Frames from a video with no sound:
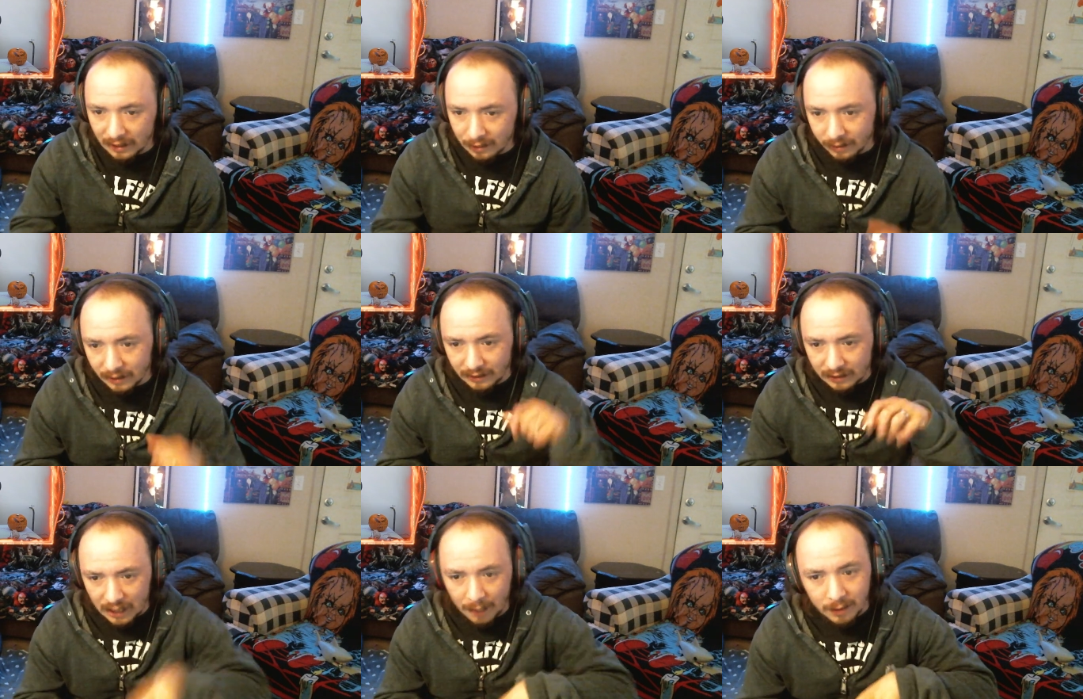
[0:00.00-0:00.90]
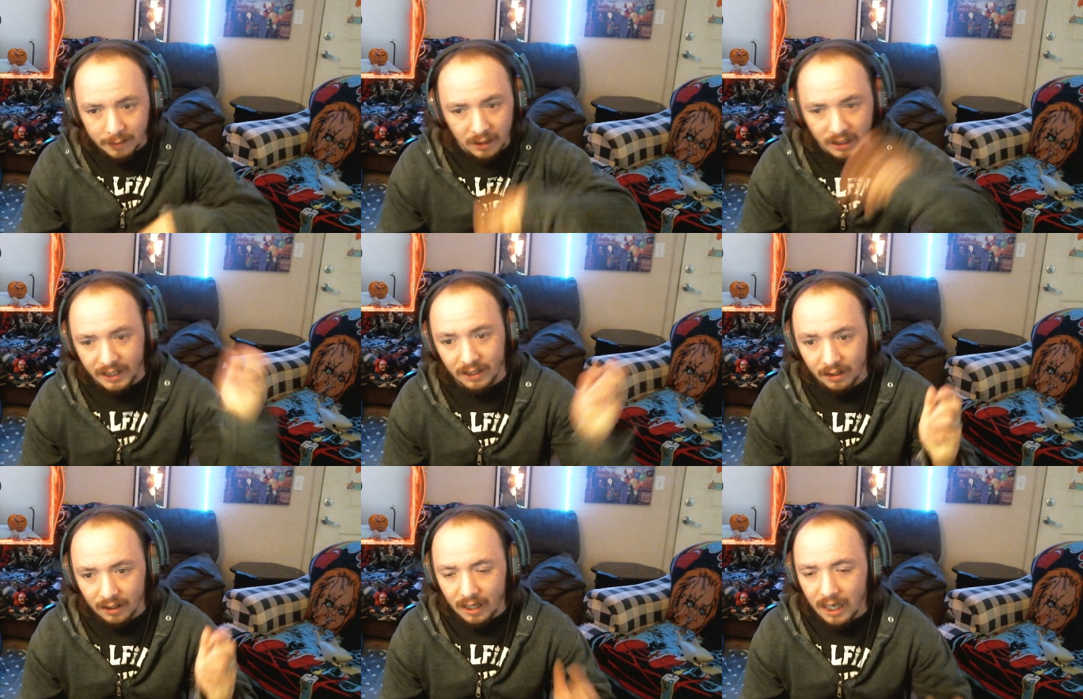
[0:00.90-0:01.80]
Speaker 1: could be like the top could be the lid,
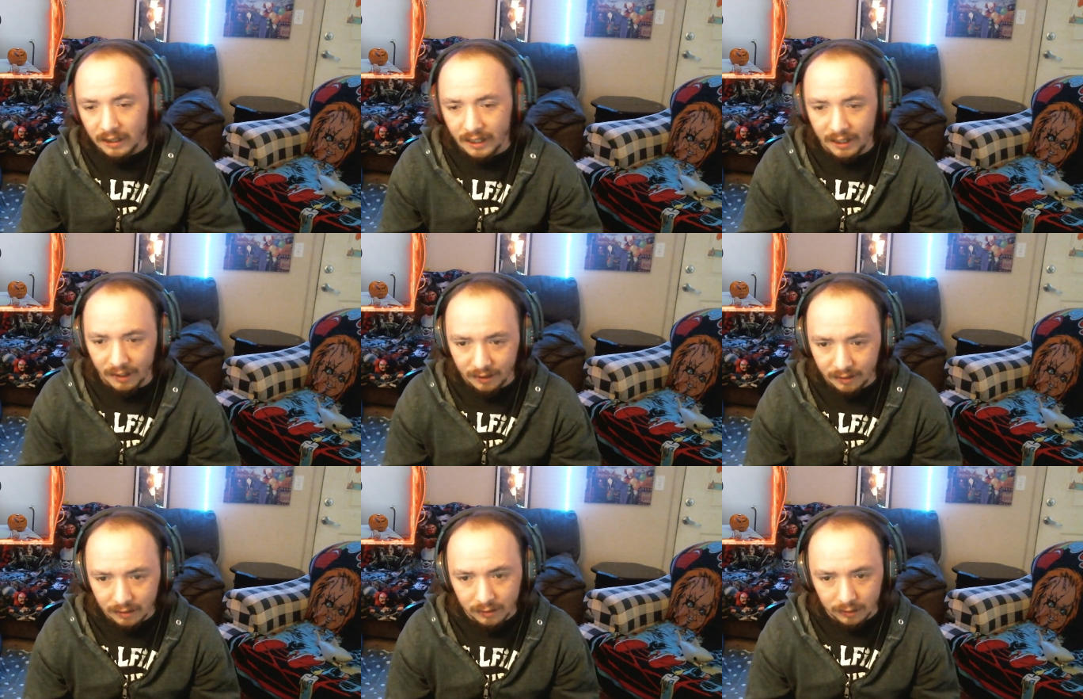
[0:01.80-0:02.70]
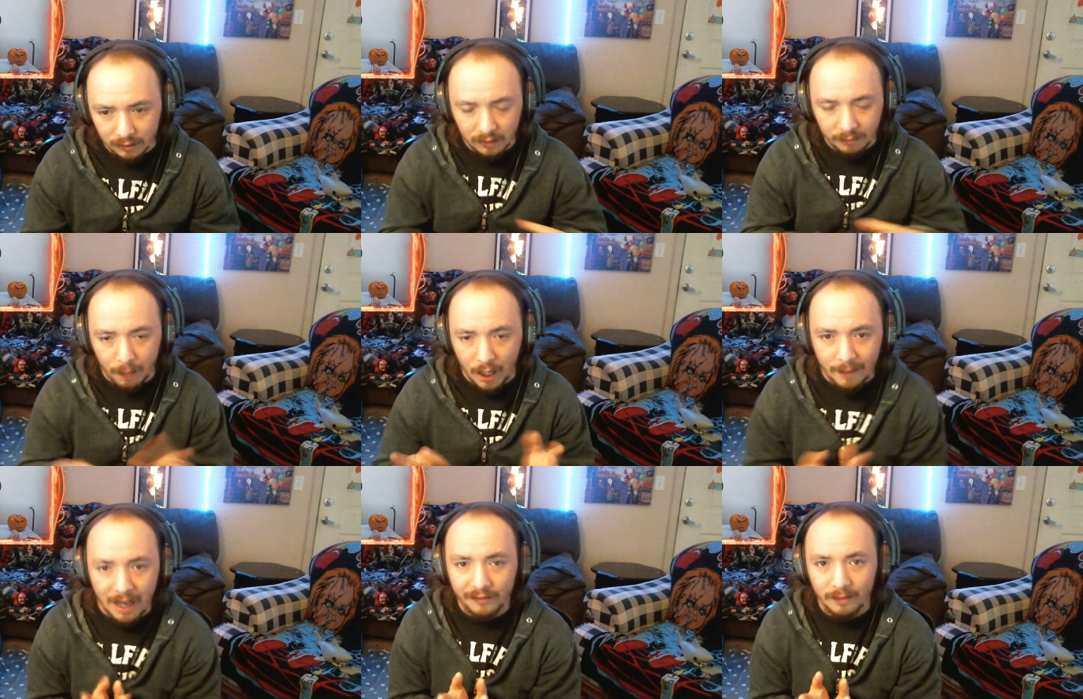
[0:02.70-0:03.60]
and then the bottom
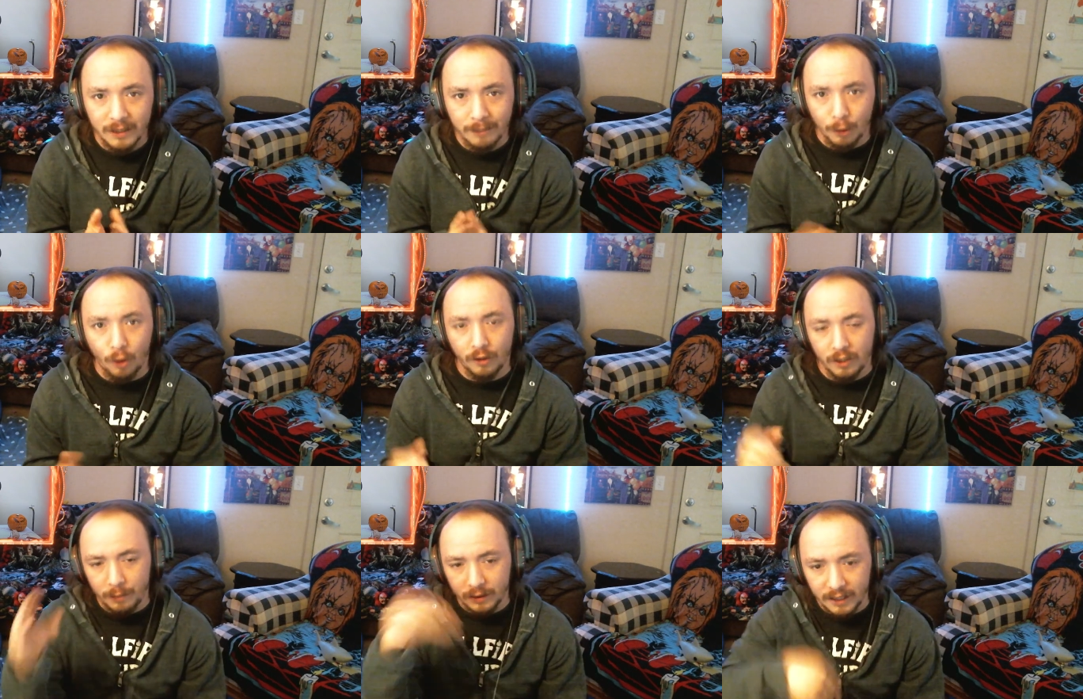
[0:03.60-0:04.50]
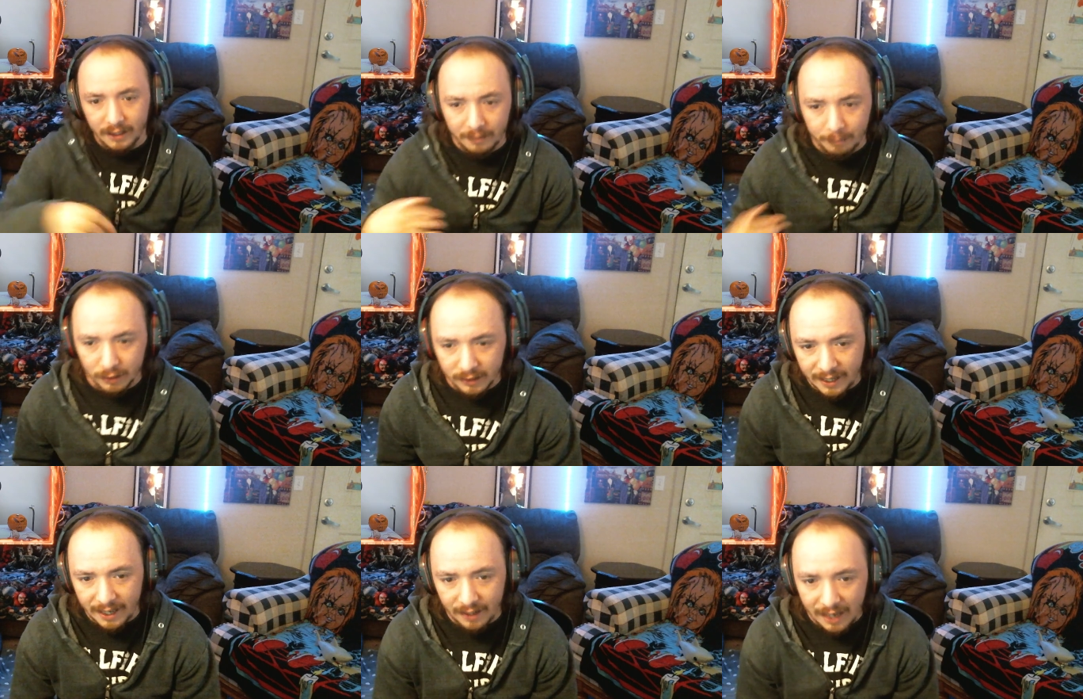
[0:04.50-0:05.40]
half could be the bowl, and you put the put the
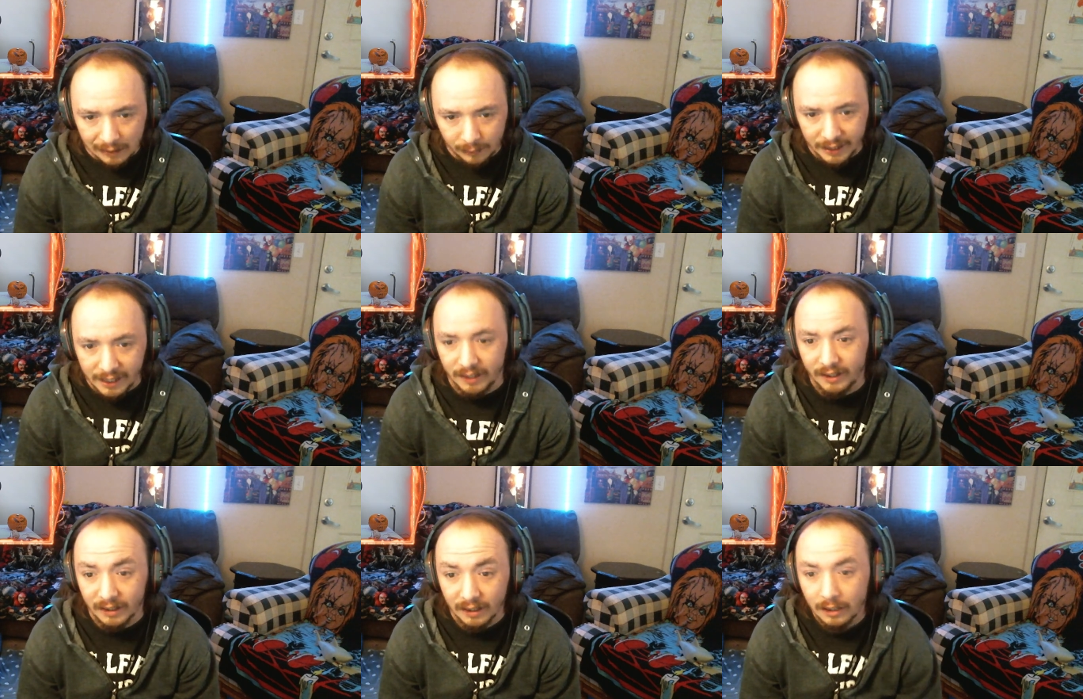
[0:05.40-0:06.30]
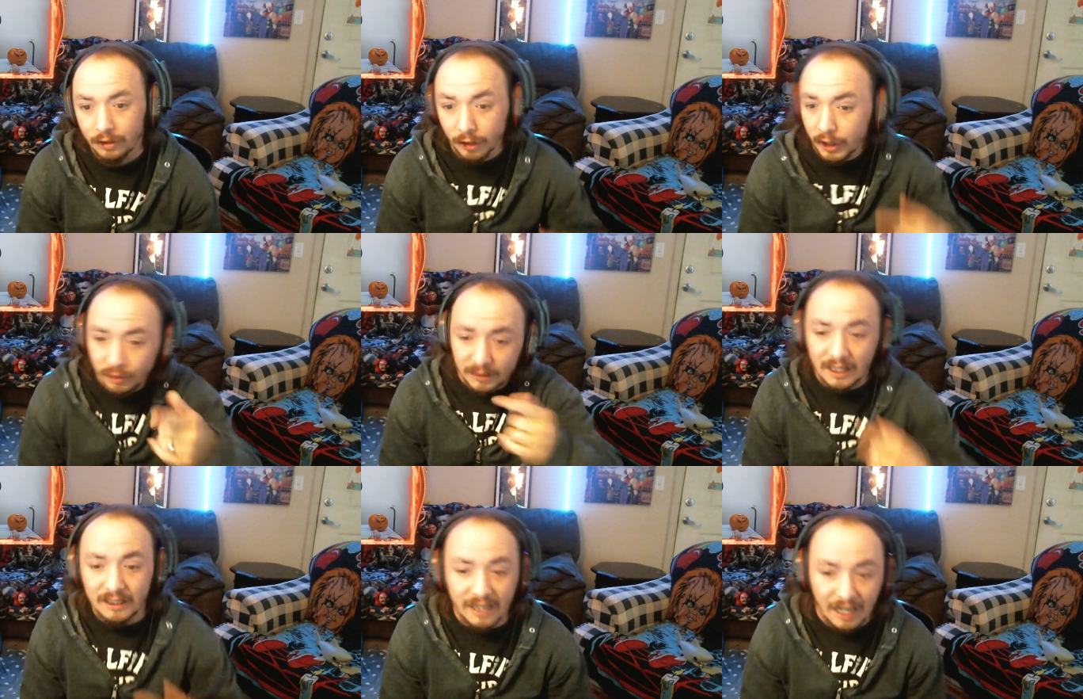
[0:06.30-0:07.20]
can Halloween candy in it. You could use
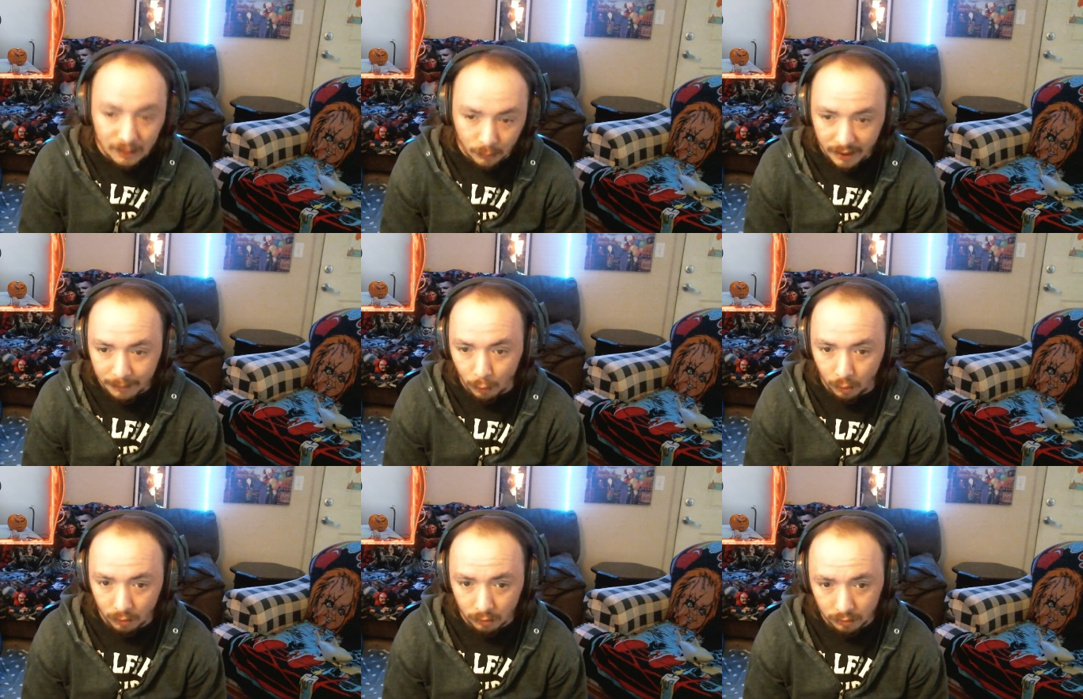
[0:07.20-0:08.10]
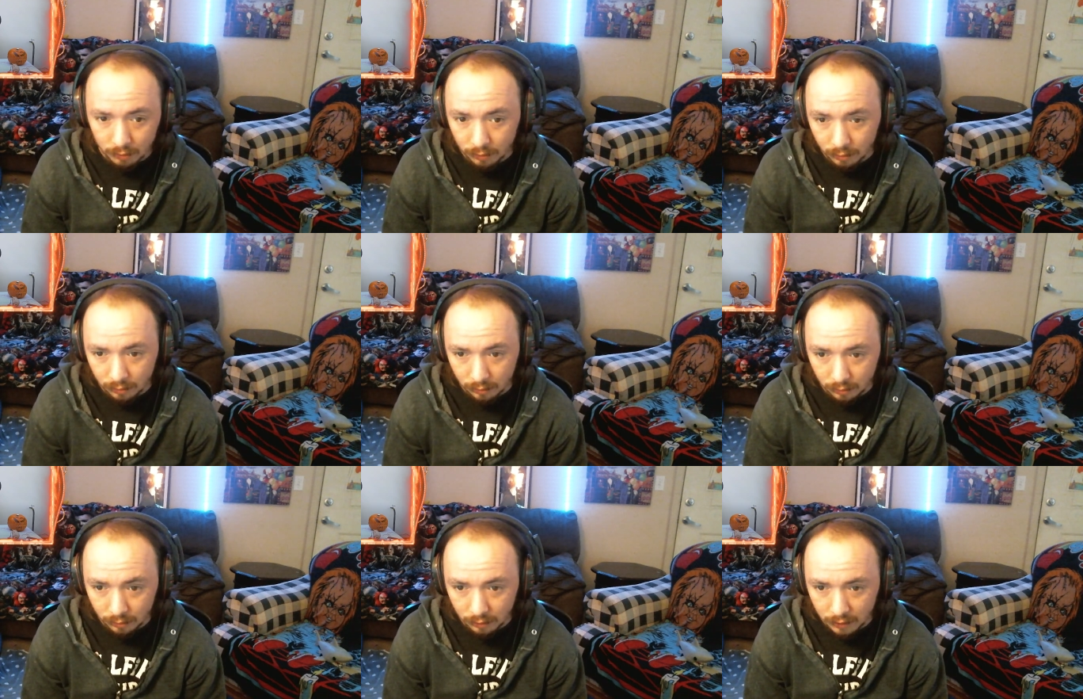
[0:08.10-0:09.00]
that as a Halloween bowl.
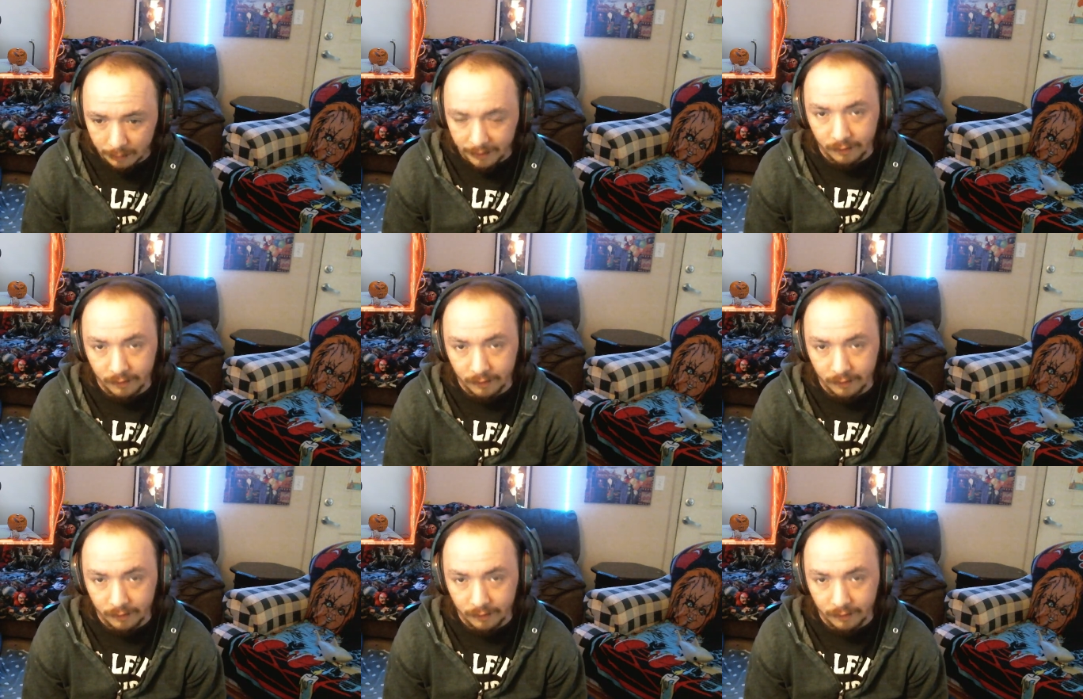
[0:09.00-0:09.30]
I mean,